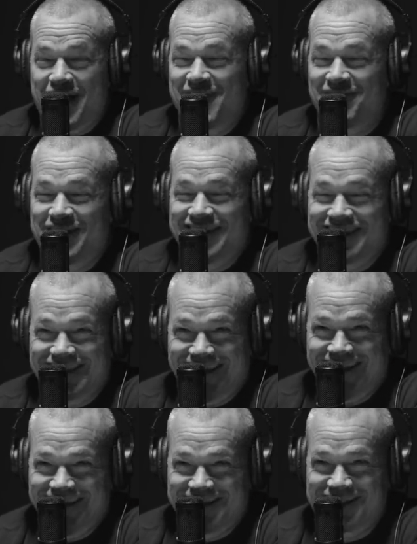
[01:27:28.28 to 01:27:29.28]
everything.
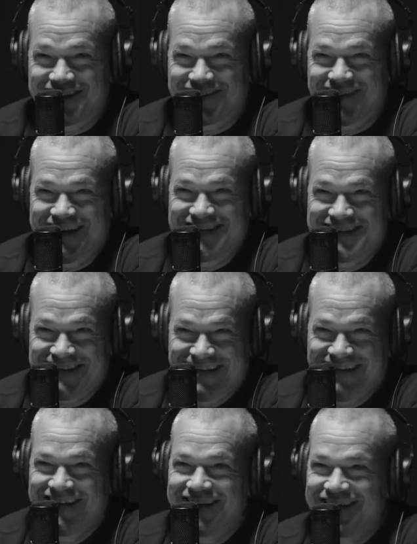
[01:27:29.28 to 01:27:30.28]
It's
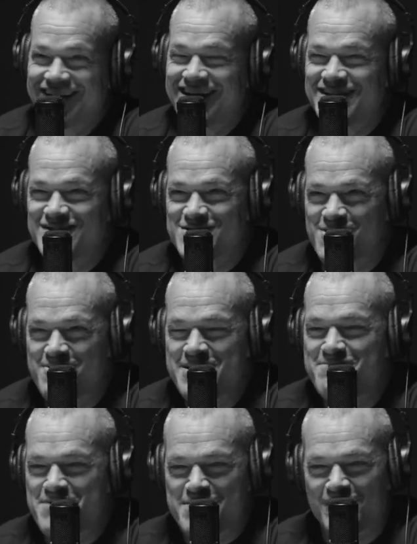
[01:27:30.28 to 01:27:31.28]
crazy. like there's so many
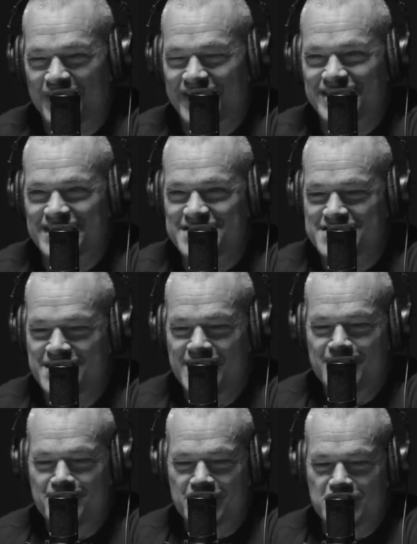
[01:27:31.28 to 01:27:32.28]
people that this
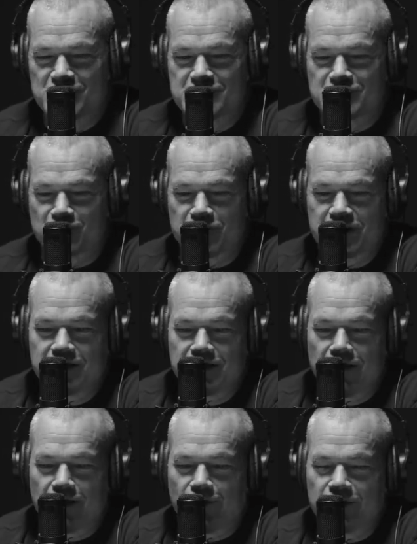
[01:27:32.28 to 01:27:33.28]
your story
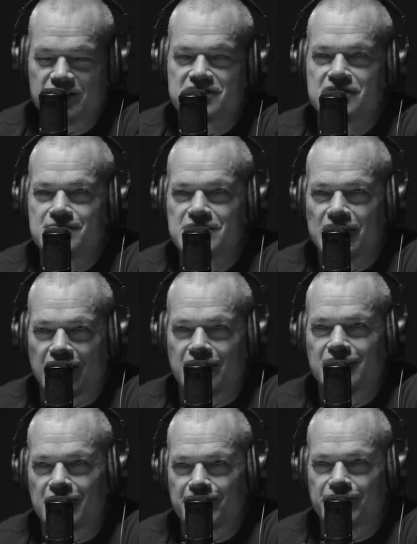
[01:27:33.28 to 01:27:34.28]
always seems to
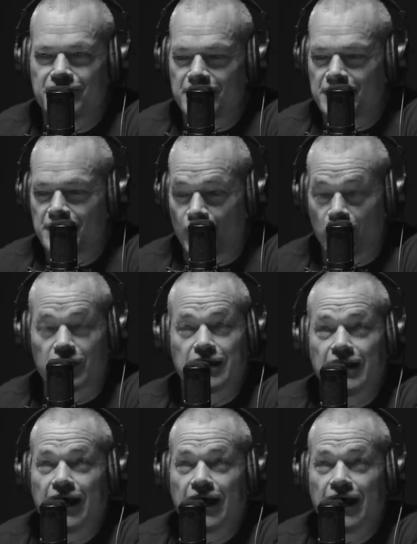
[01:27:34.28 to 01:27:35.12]
end up working